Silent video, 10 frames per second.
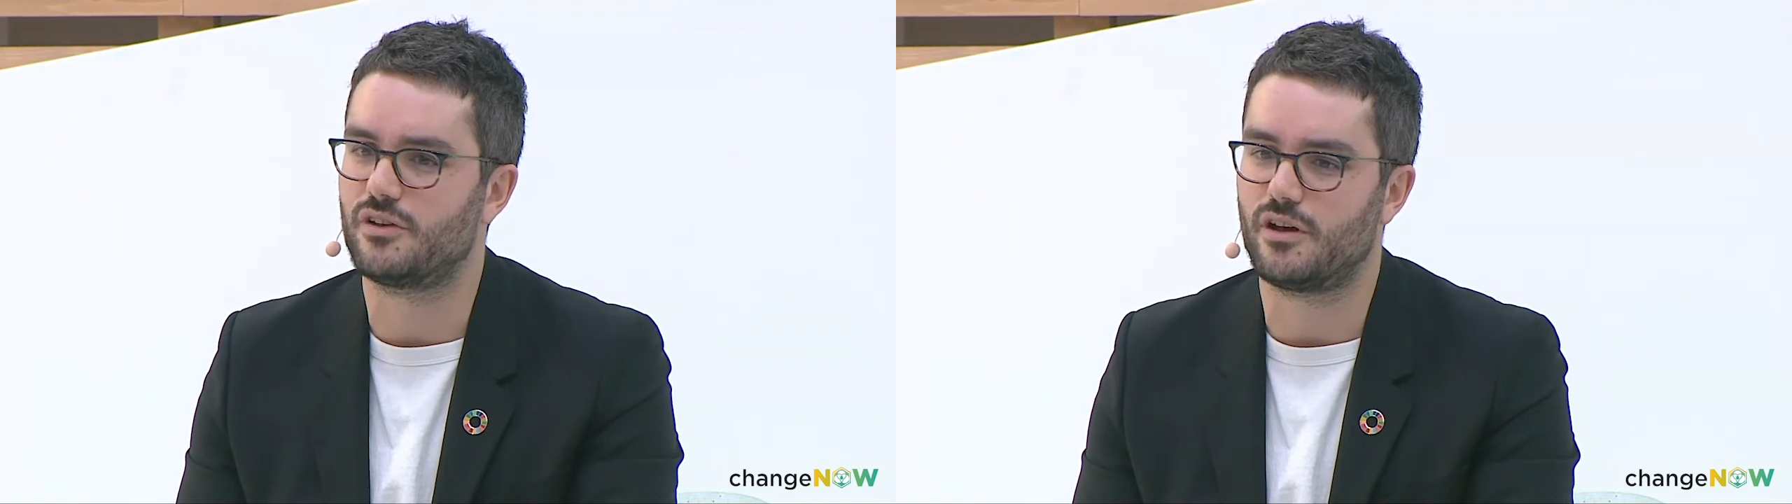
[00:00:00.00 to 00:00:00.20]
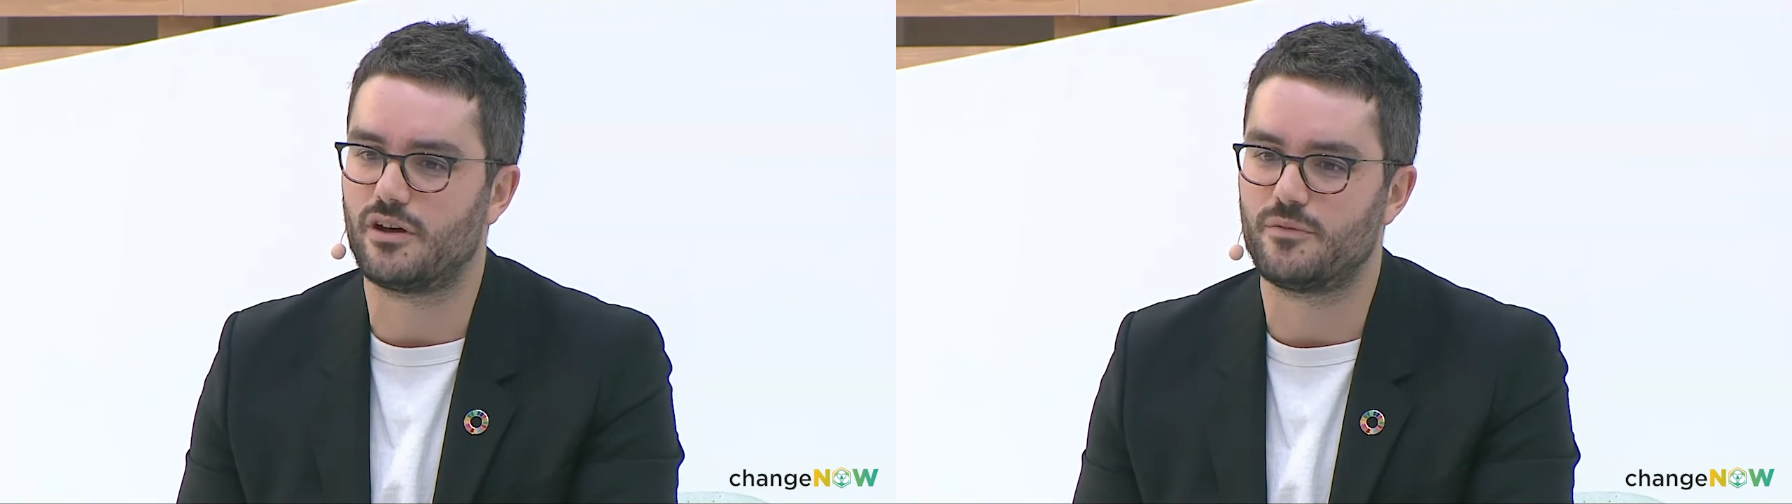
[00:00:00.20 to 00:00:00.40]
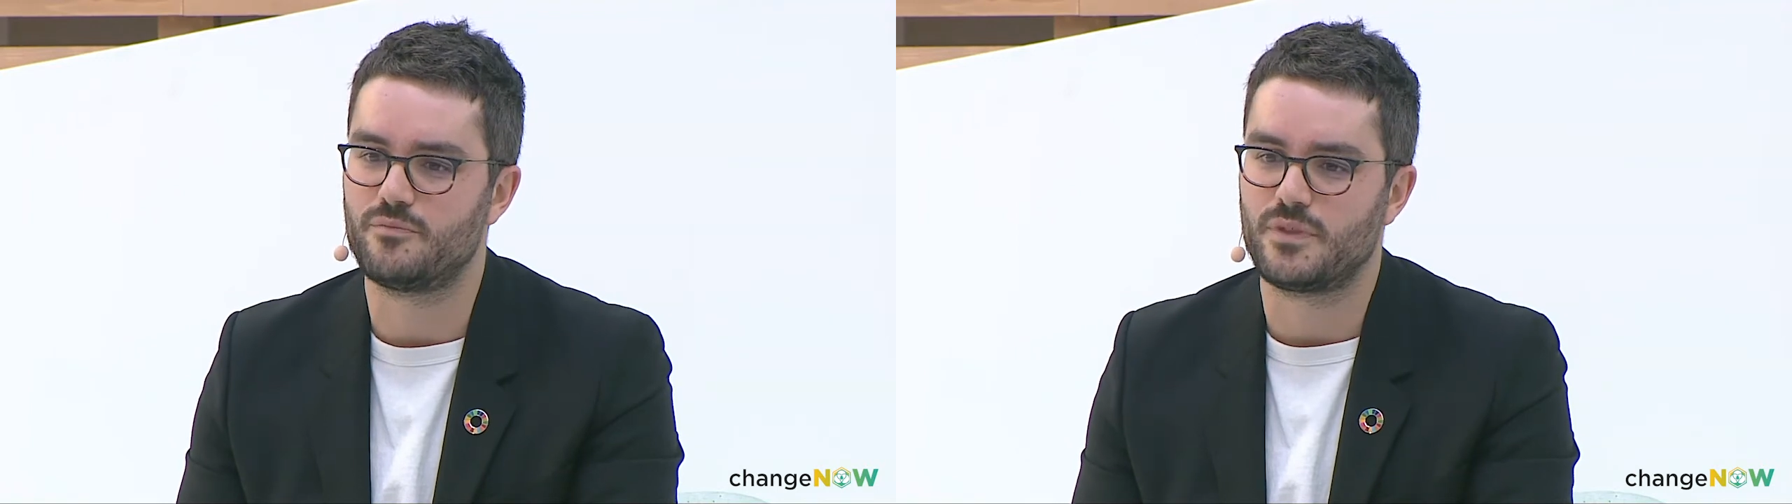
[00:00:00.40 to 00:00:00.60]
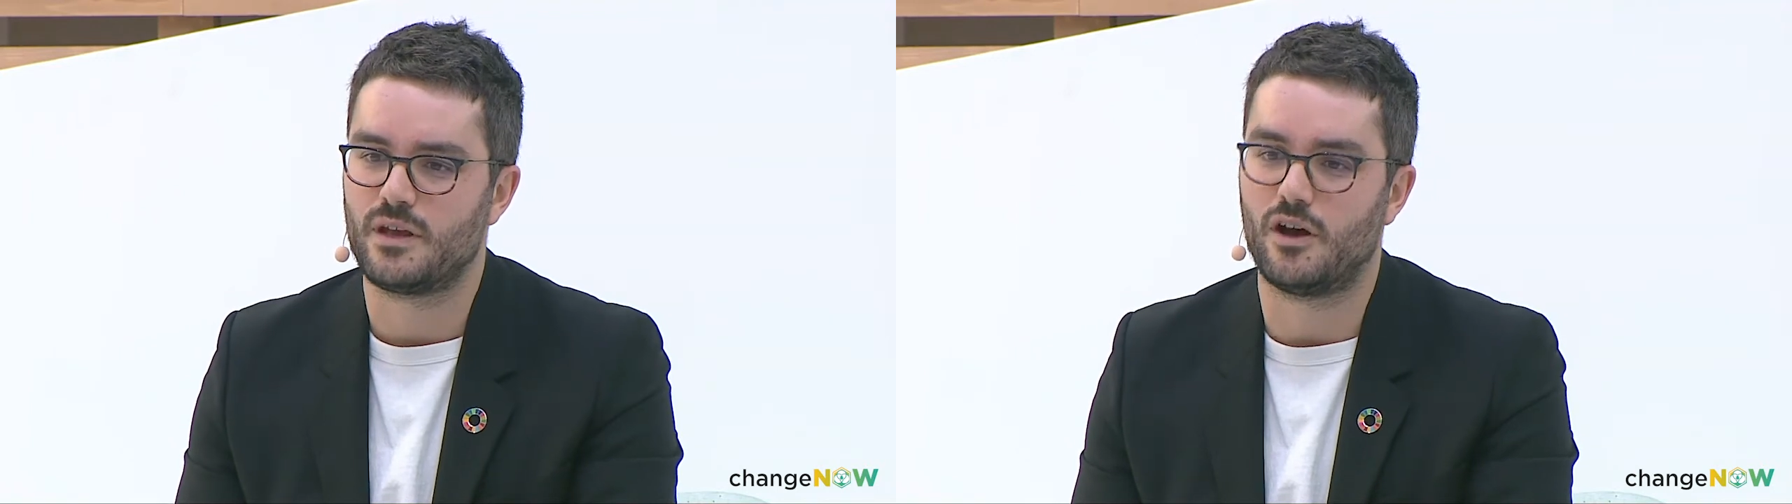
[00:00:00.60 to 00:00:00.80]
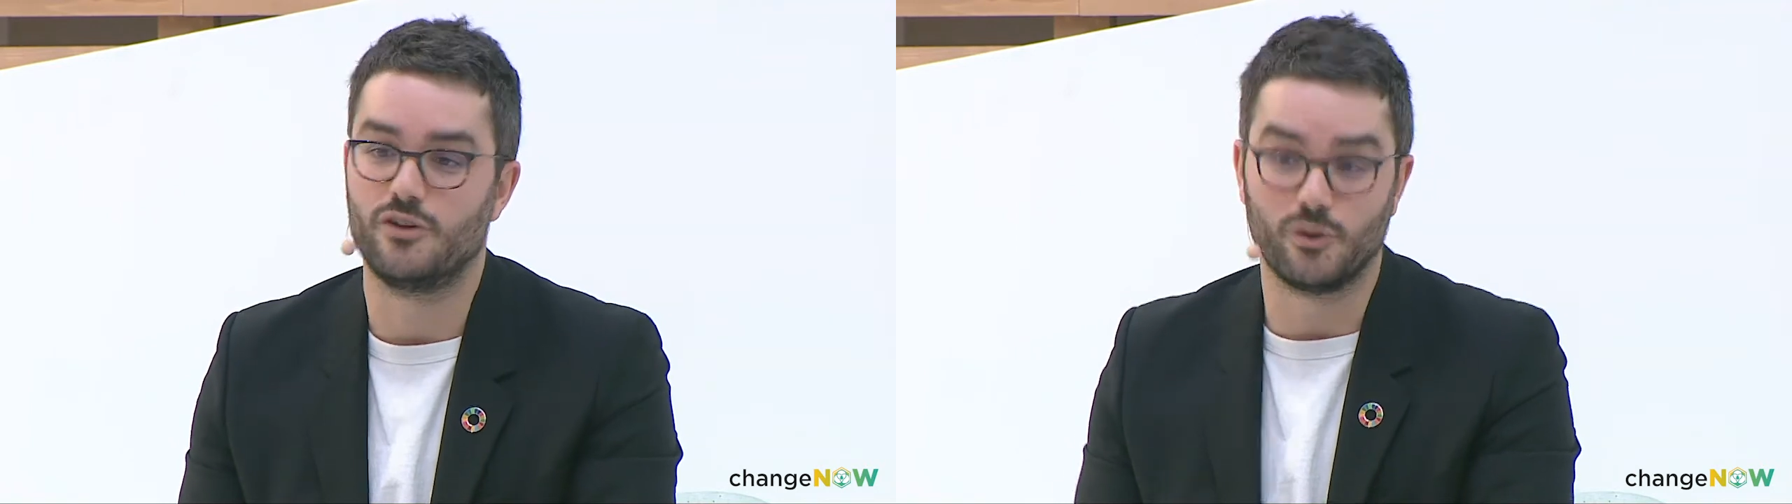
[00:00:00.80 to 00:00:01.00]

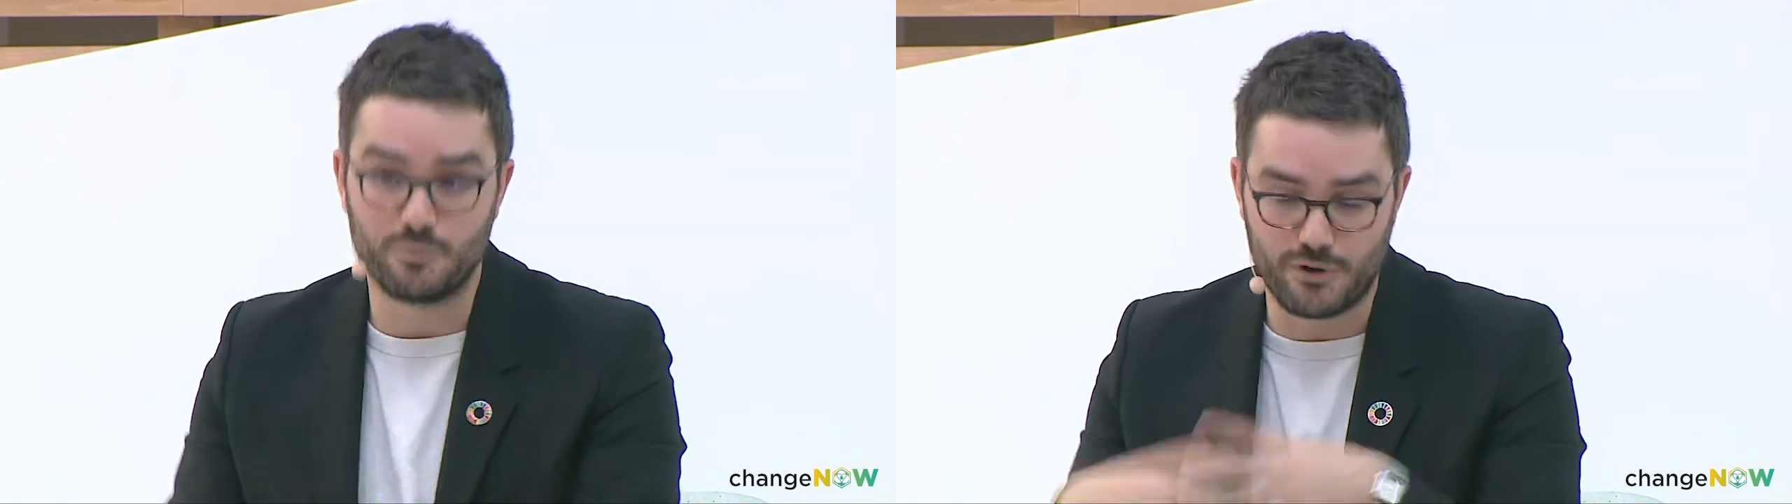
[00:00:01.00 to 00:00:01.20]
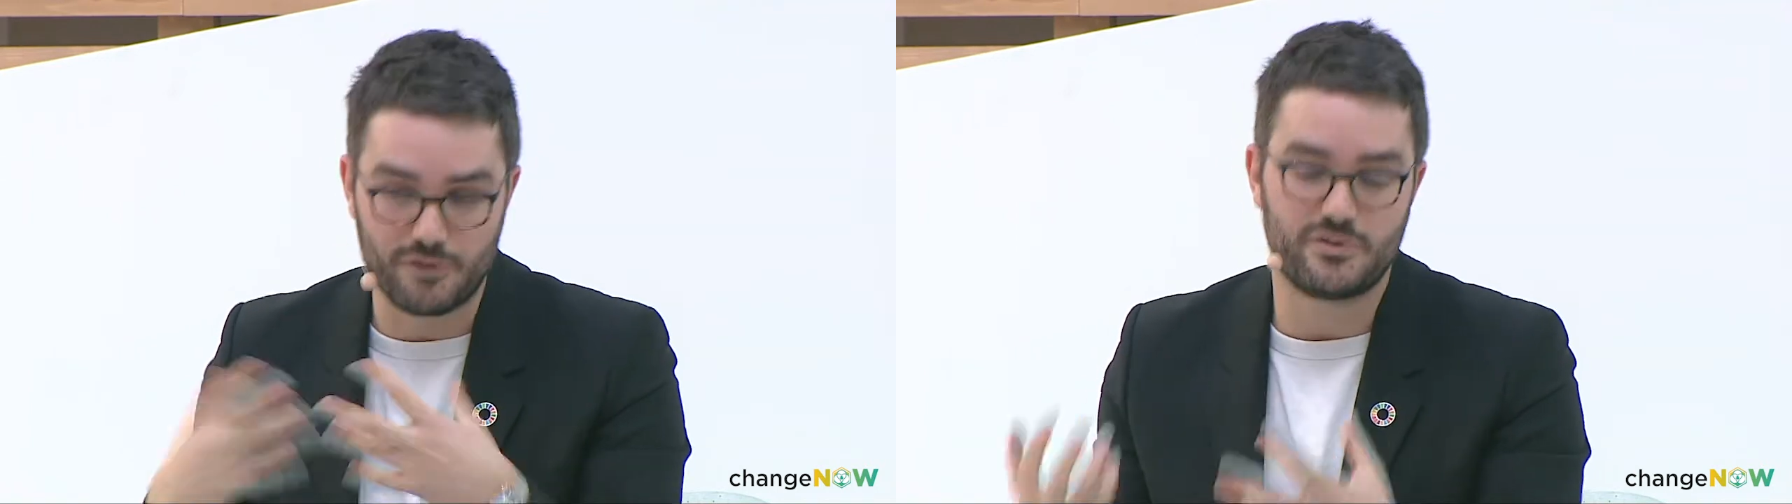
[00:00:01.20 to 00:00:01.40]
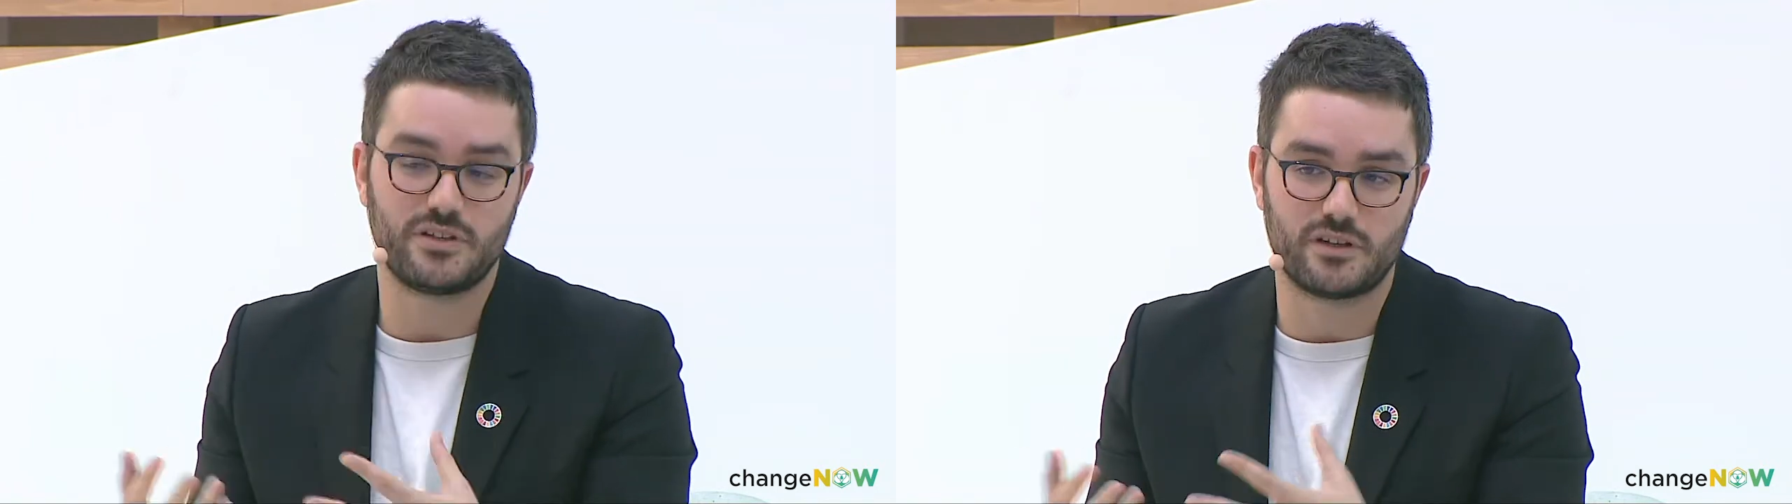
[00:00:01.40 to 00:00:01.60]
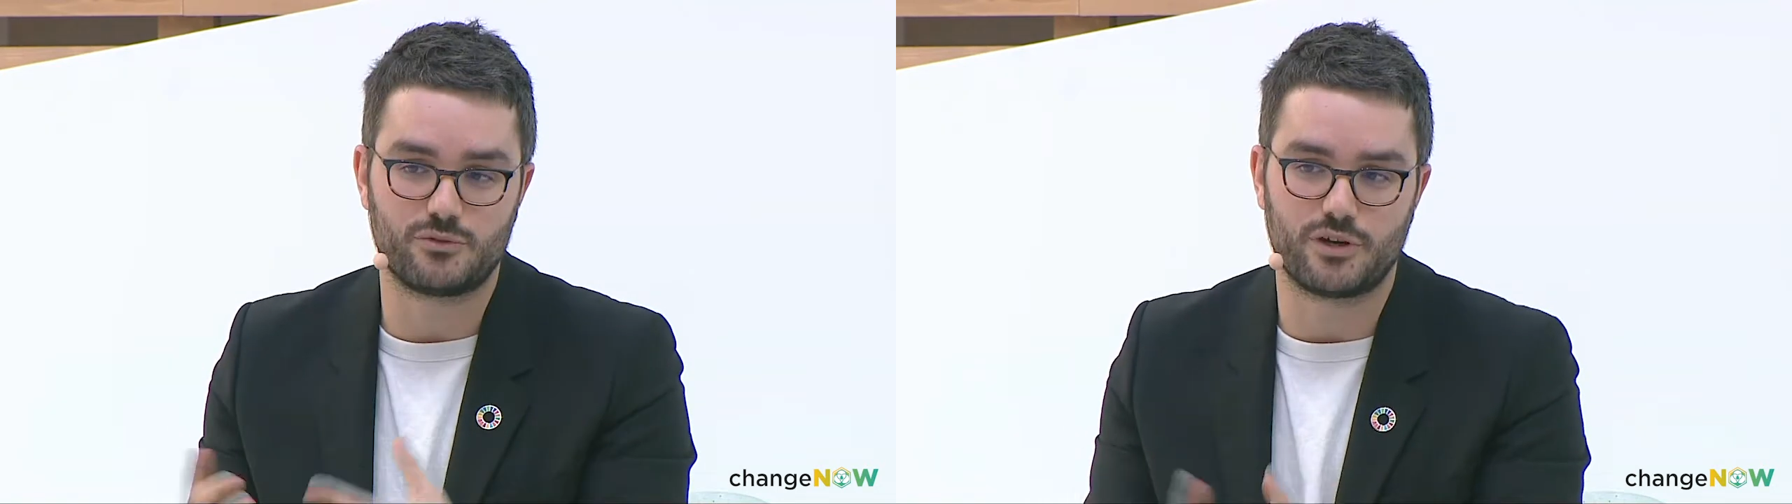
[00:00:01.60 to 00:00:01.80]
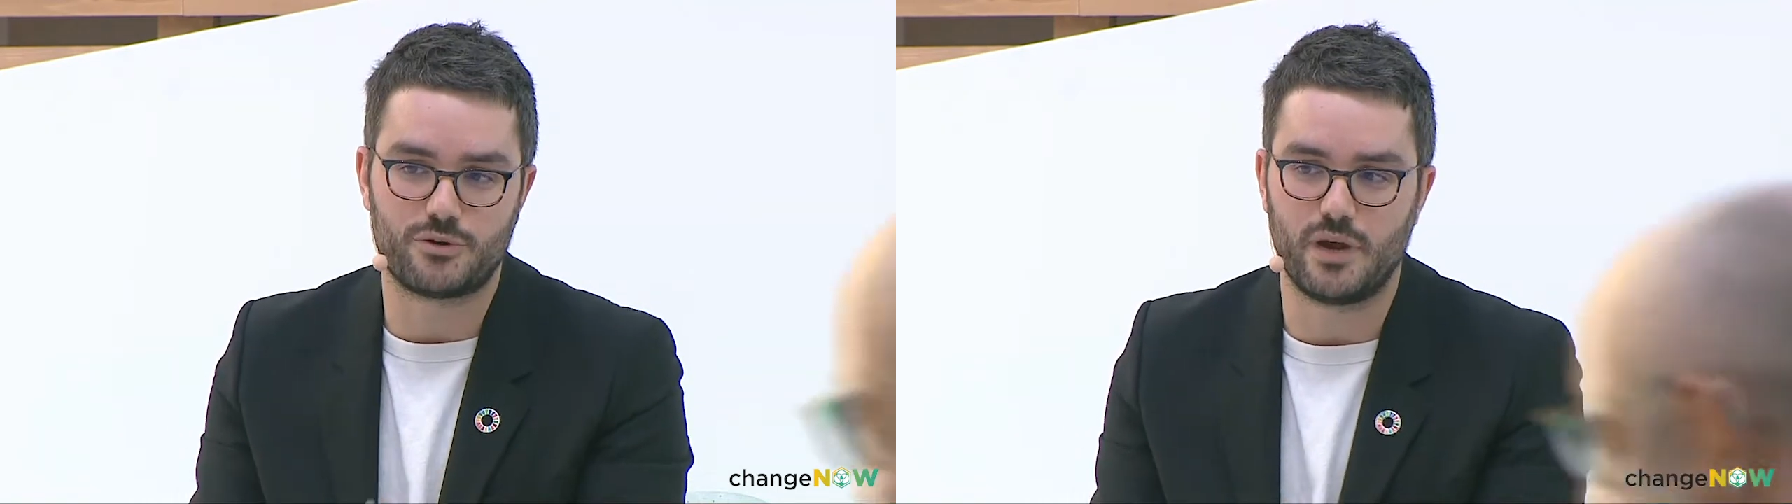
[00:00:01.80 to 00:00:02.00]
a non-profit that
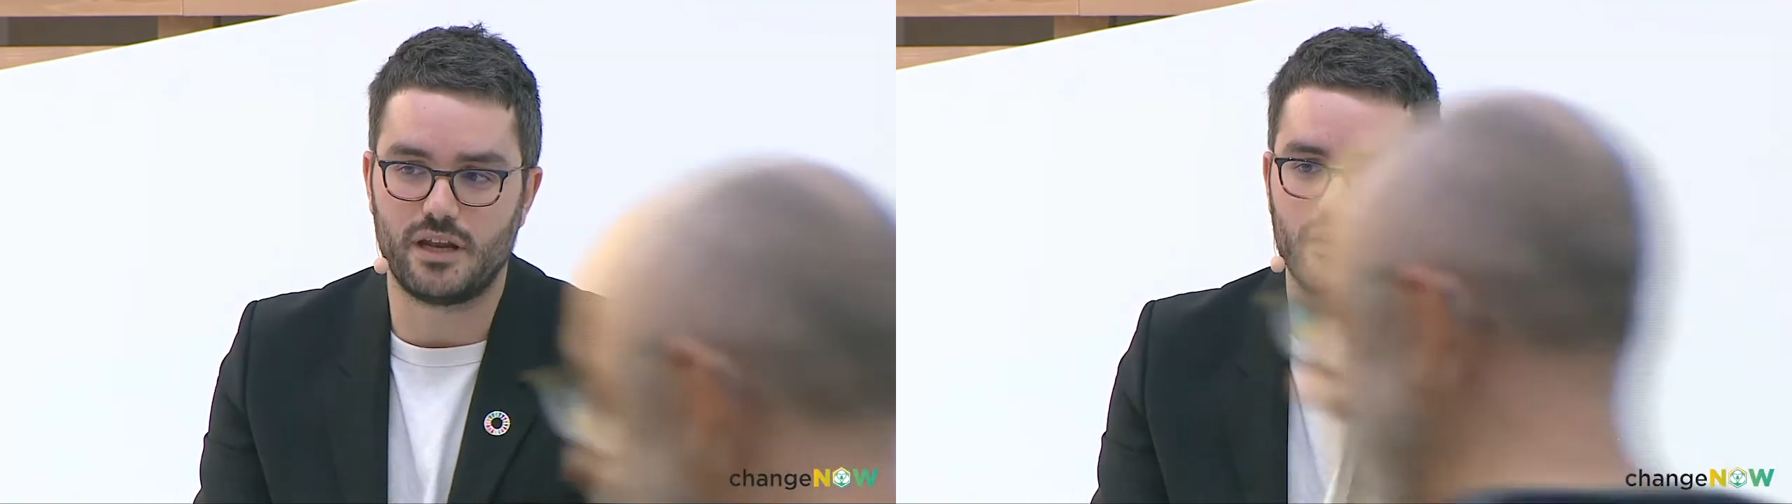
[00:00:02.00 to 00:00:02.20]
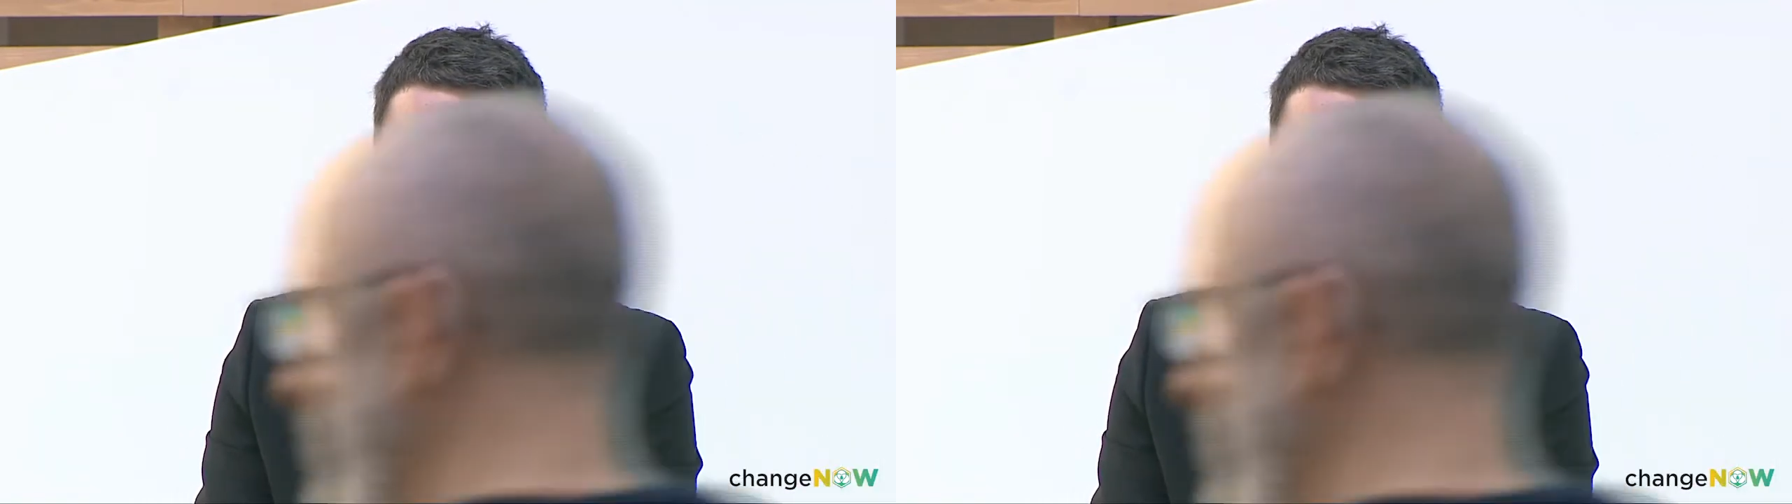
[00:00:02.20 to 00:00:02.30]
we created